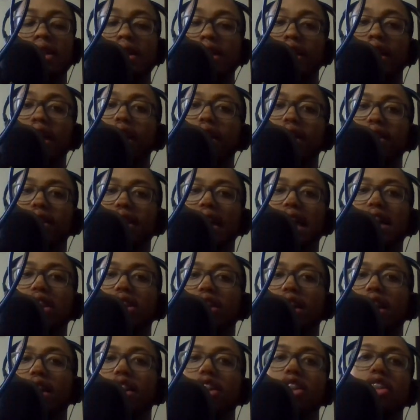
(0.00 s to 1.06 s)
Like, it
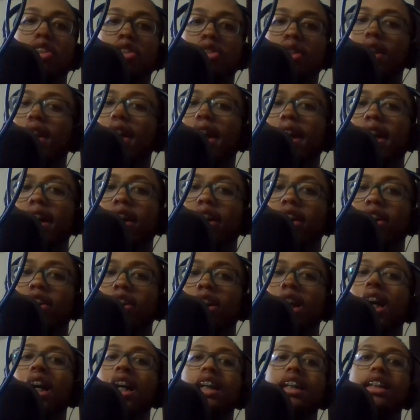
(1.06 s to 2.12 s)
sounds like you don't care.
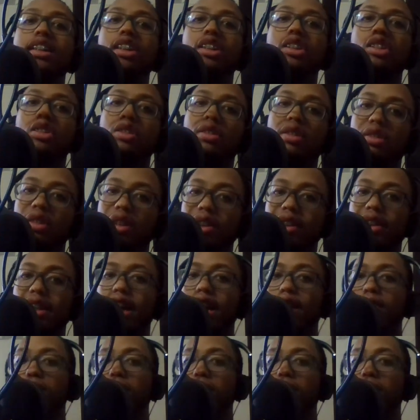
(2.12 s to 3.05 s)
You just threw a name